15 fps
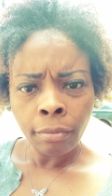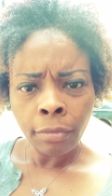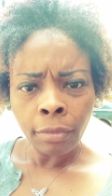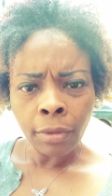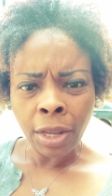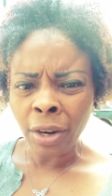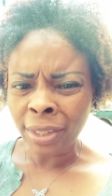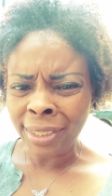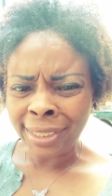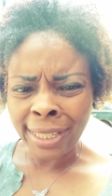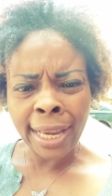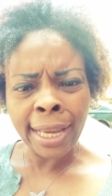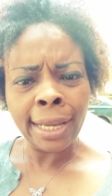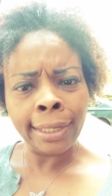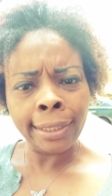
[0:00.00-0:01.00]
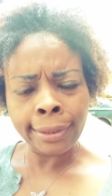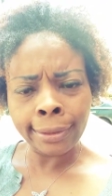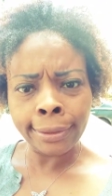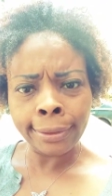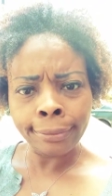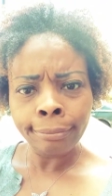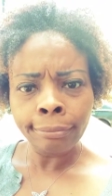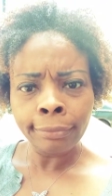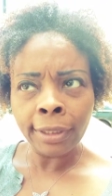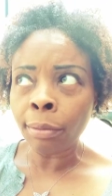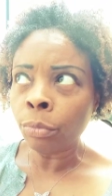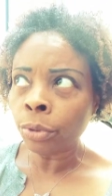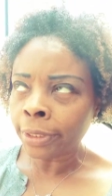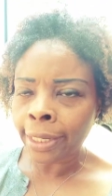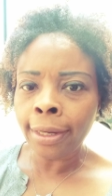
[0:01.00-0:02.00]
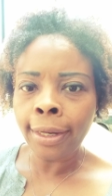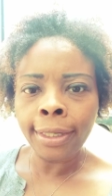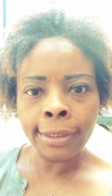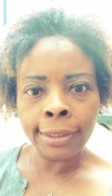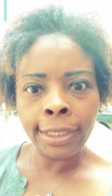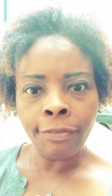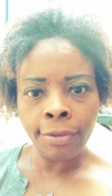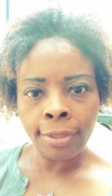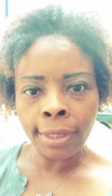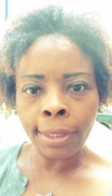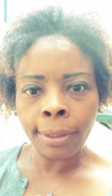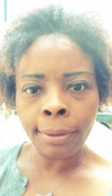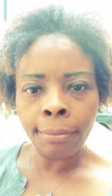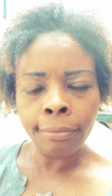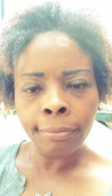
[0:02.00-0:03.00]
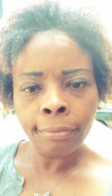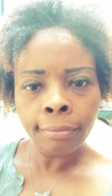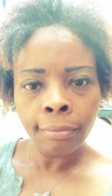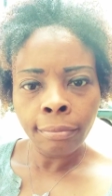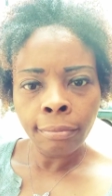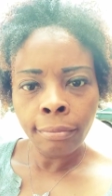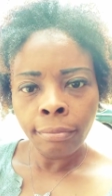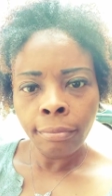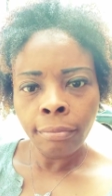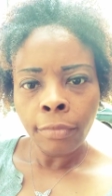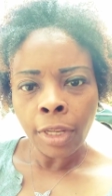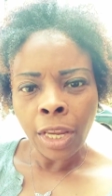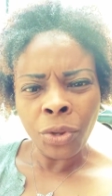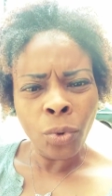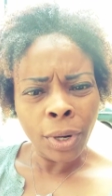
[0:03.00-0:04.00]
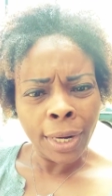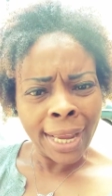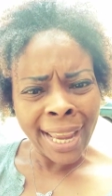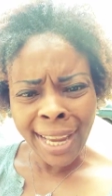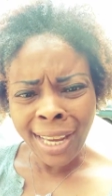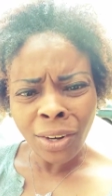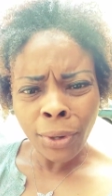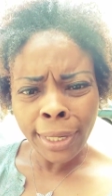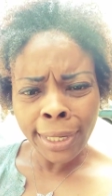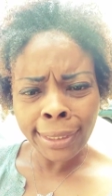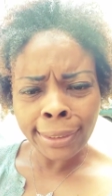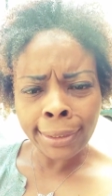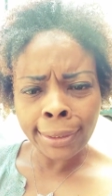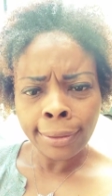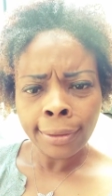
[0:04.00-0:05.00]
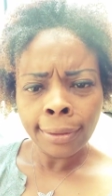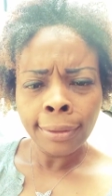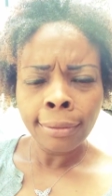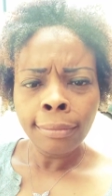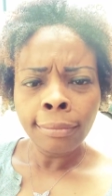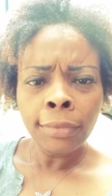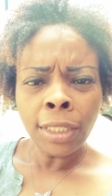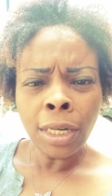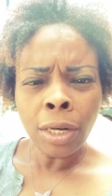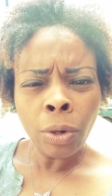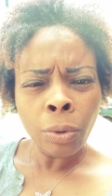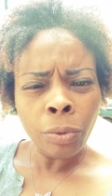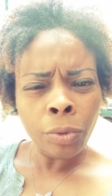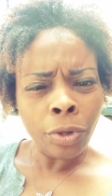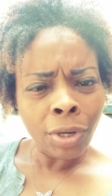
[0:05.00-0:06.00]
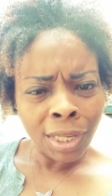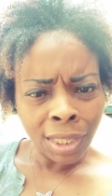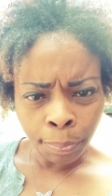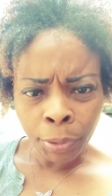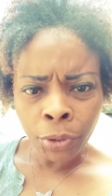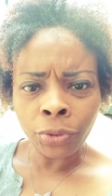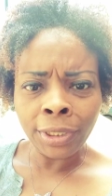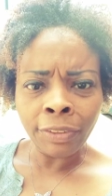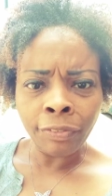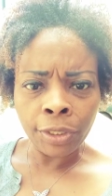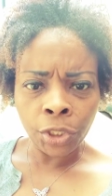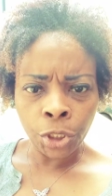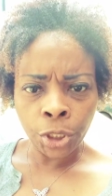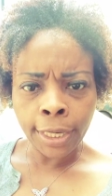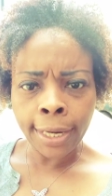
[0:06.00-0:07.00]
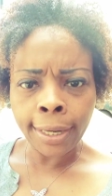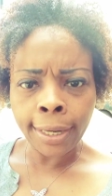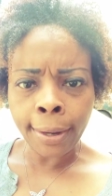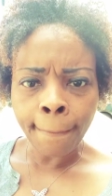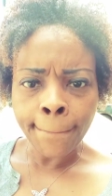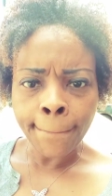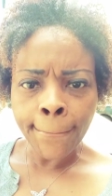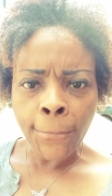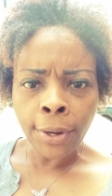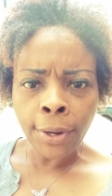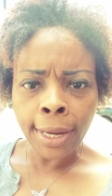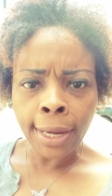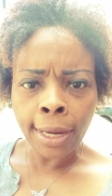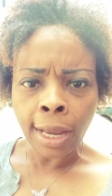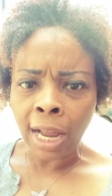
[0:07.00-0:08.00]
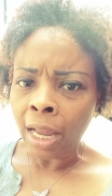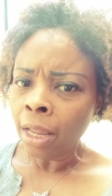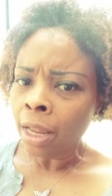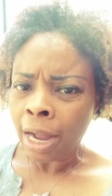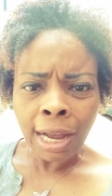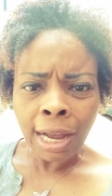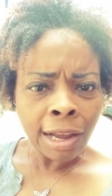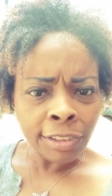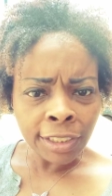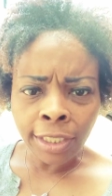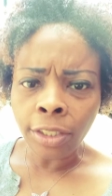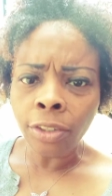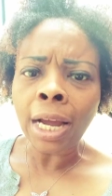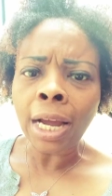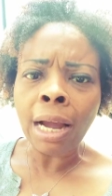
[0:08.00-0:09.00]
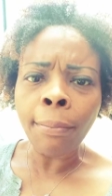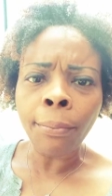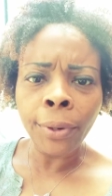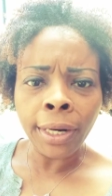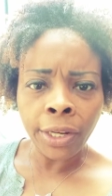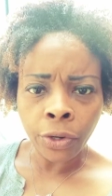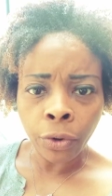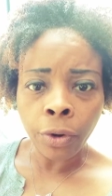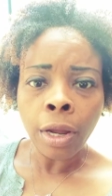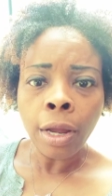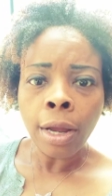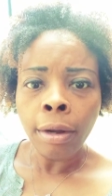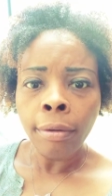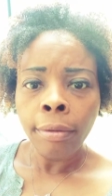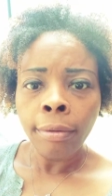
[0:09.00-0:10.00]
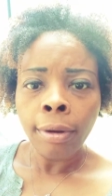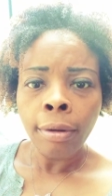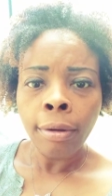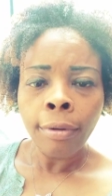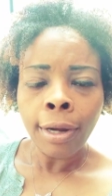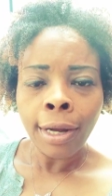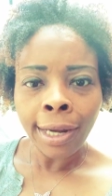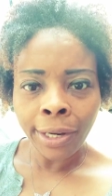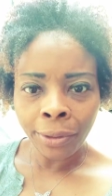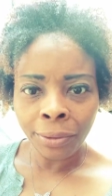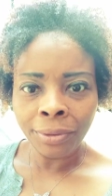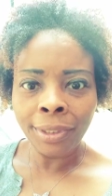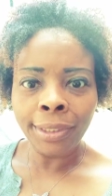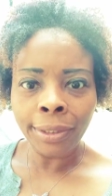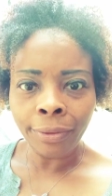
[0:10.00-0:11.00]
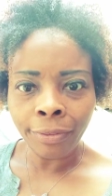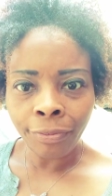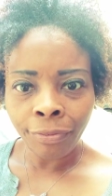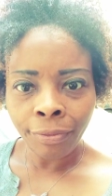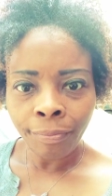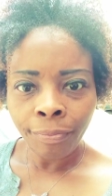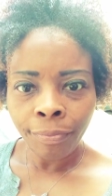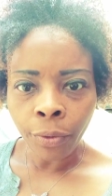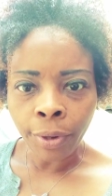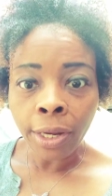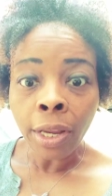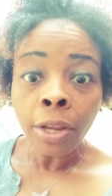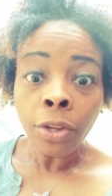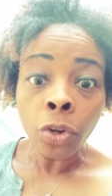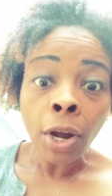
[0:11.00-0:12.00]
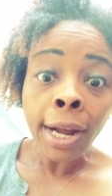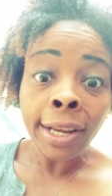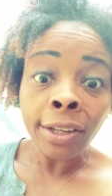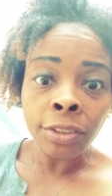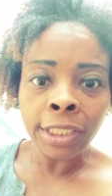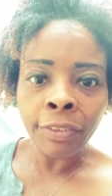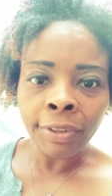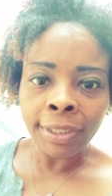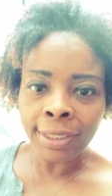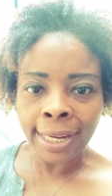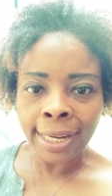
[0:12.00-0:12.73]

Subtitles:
and their talents, and the most like God has given them, and you're going to hate on it, you need to put yourself in check. Okay, obviously you're not operating in your higher self. Okay, your higher self has